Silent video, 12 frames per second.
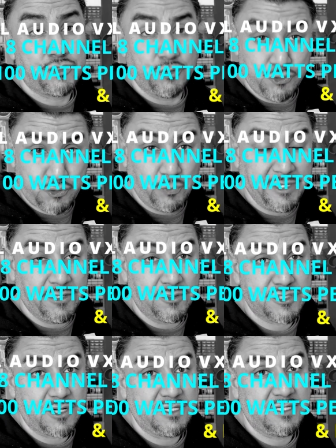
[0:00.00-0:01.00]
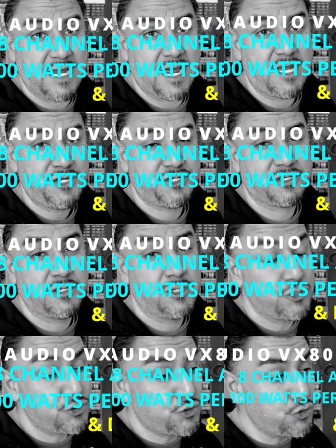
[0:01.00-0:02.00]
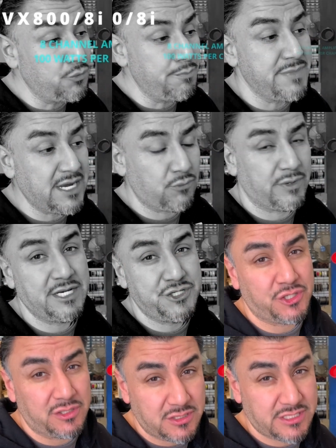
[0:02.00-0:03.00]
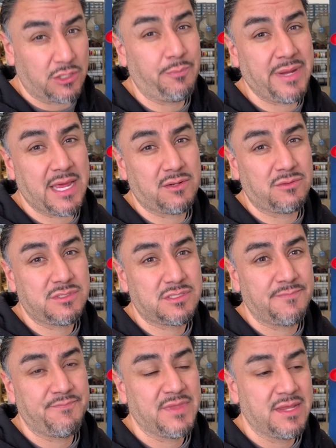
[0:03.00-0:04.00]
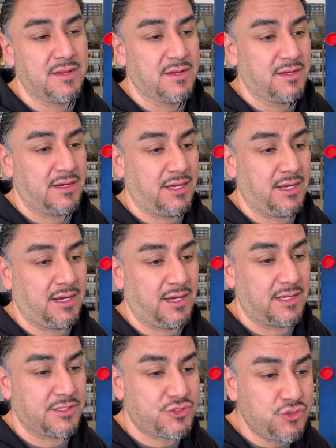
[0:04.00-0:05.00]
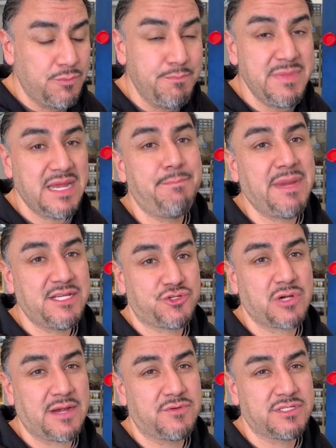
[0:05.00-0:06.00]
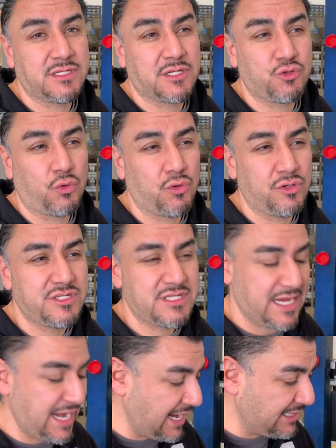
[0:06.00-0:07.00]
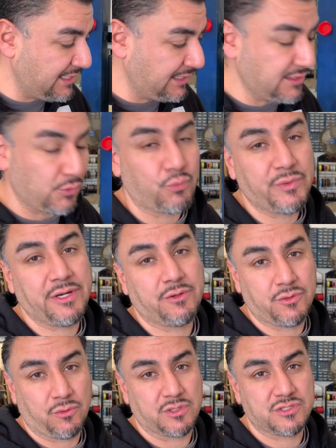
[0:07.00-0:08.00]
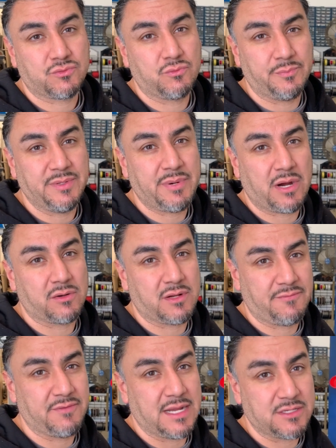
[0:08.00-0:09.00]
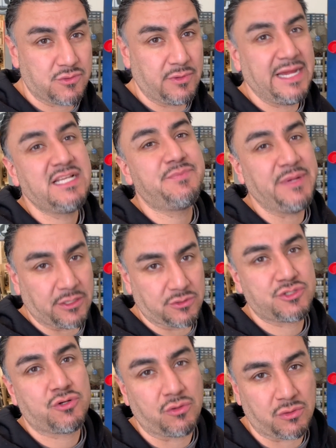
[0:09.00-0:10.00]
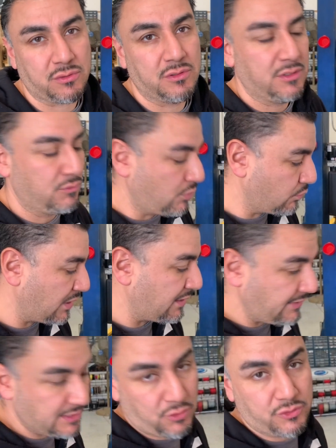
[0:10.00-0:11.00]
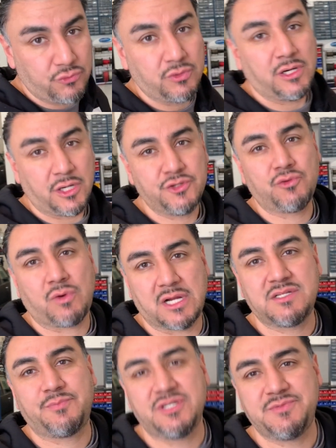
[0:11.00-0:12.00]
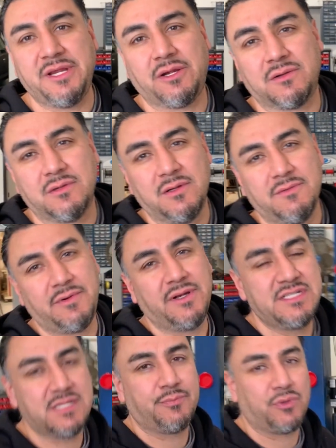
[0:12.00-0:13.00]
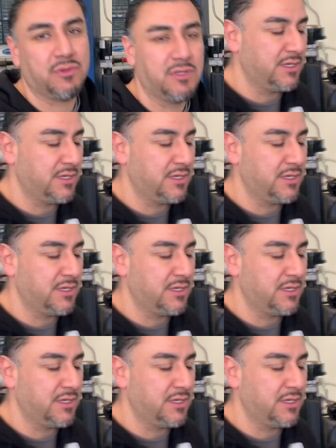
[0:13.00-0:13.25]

Two tweeters on the dash, two mid-range on the sail panels, uh, two mid bass drivers in the doors, and then the rear doors will be powered off of that. So eight speakers total. We'll run, and it'll do 100 watts per speaker. Very simple.